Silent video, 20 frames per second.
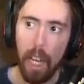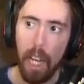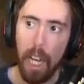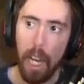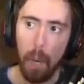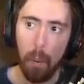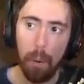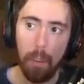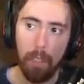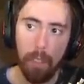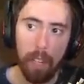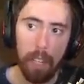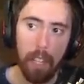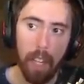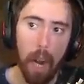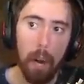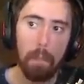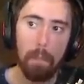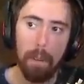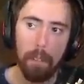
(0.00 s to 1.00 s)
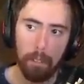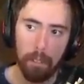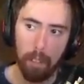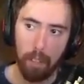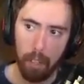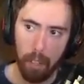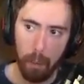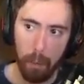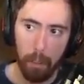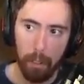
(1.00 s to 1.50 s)
it was a dumb
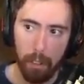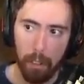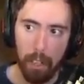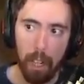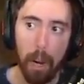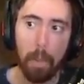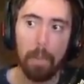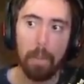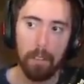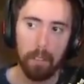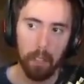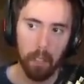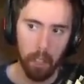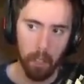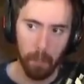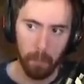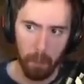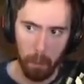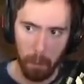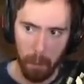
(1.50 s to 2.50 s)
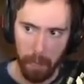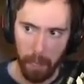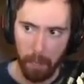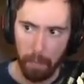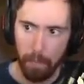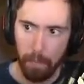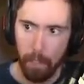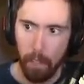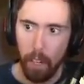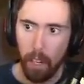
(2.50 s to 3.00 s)
decision for me,
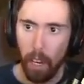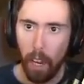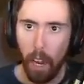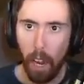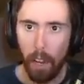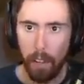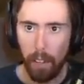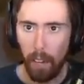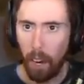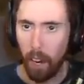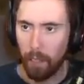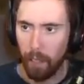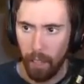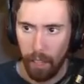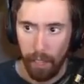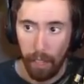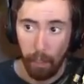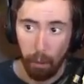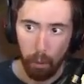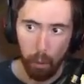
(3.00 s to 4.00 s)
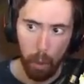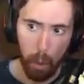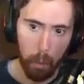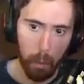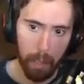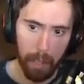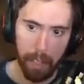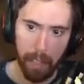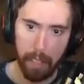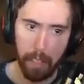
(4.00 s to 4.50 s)
and I think that's really
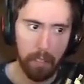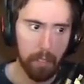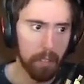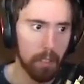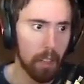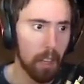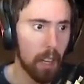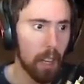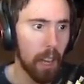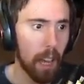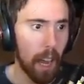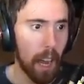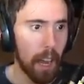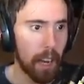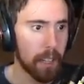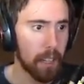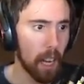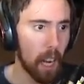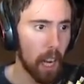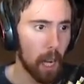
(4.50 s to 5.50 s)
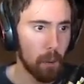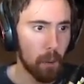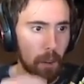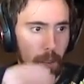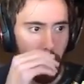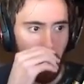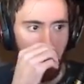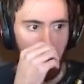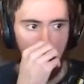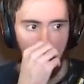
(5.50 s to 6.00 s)
what it is. And
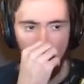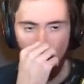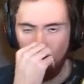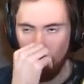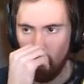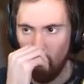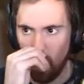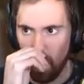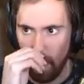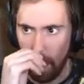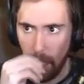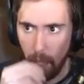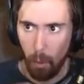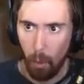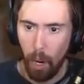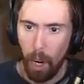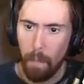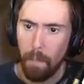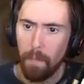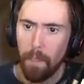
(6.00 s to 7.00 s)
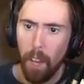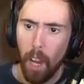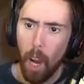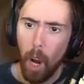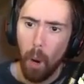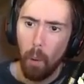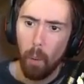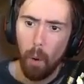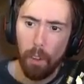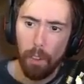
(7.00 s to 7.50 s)
we've had it up by 40 anyway.
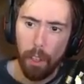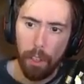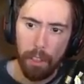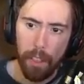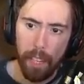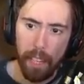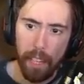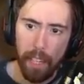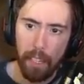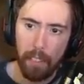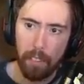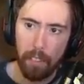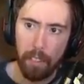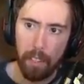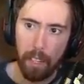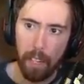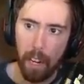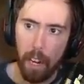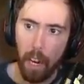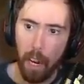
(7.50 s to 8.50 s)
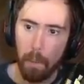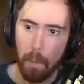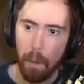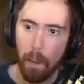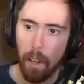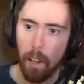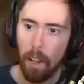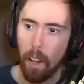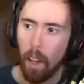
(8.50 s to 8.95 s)
Well, the thing is that